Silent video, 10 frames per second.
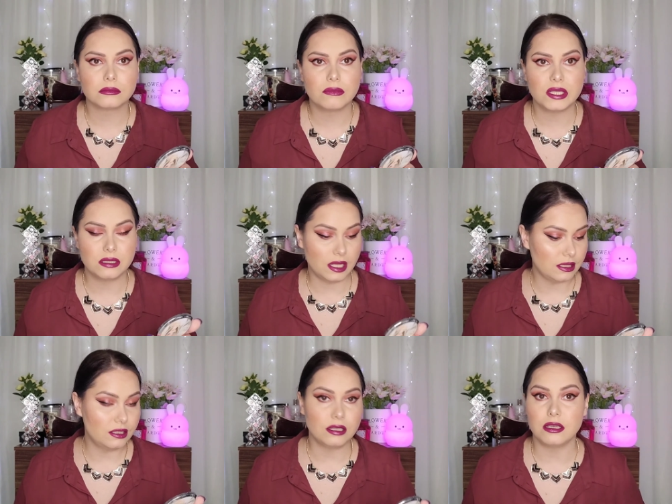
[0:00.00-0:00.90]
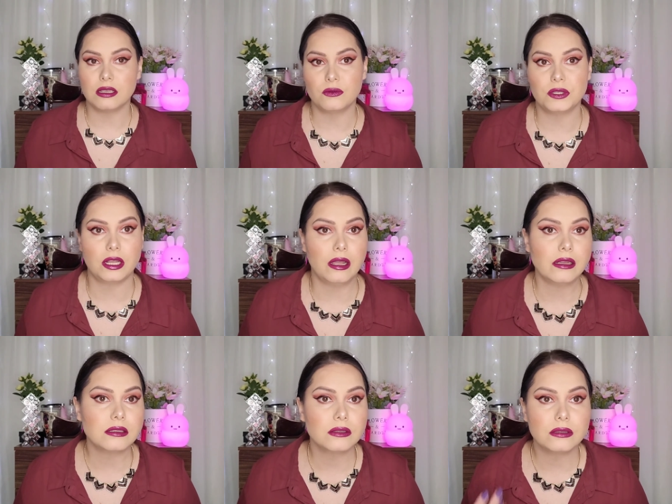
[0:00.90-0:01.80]
It's not sticky, which I like.
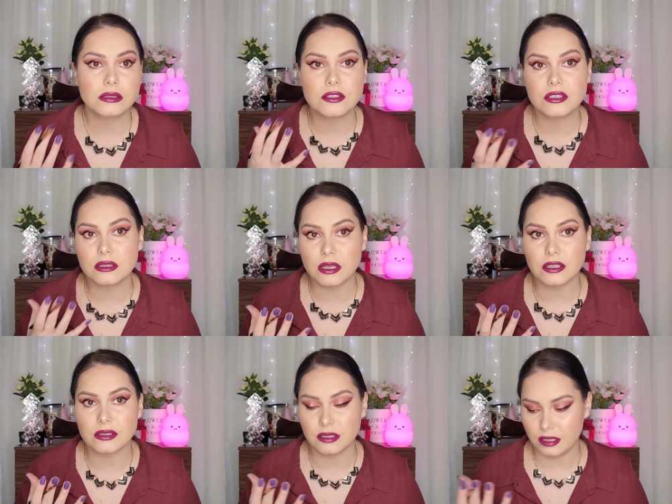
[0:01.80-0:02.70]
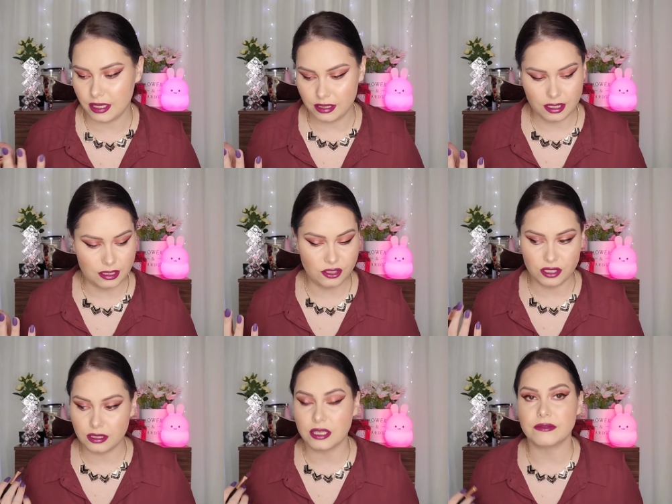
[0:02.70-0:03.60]
So it just, as you can see, it
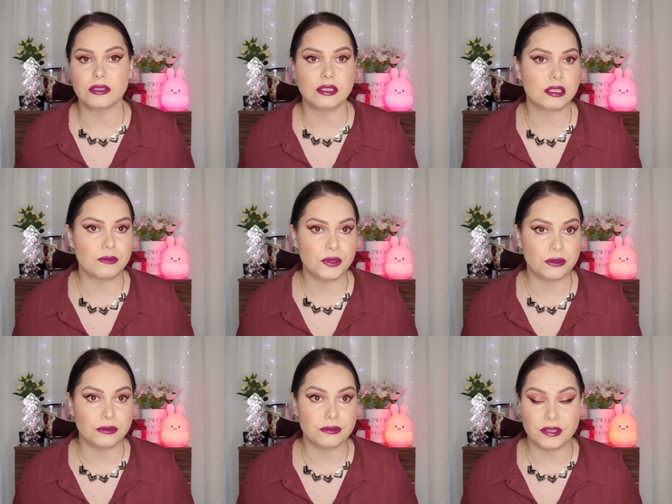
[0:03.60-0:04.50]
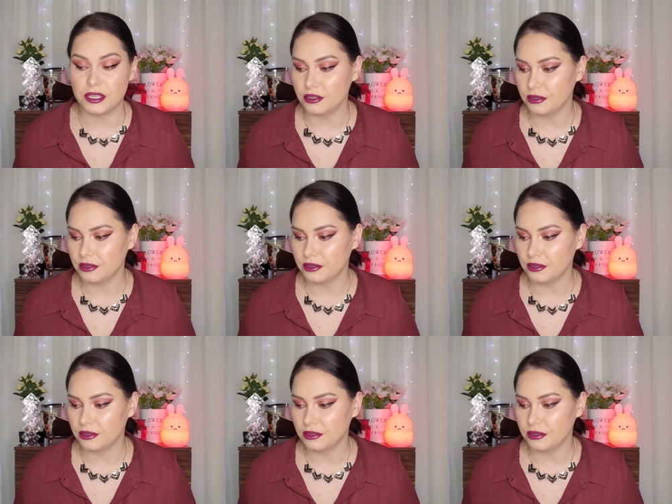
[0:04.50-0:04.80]
just gives you this beautiful finish.